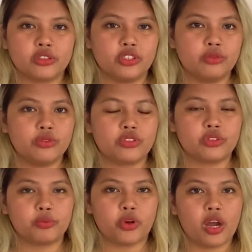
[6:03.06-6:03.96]
used
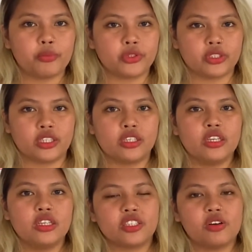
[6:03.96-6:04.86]
properly.
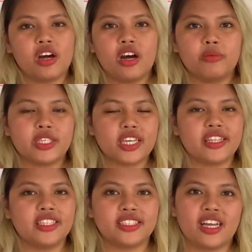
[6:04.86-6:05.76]
So yeah,
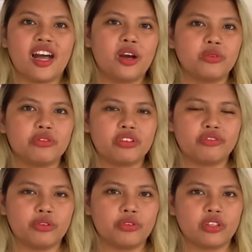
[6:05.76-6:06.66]
that's how we
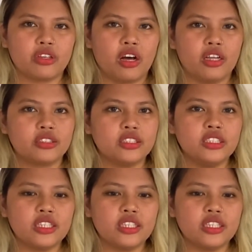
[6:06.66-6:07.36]
review the content.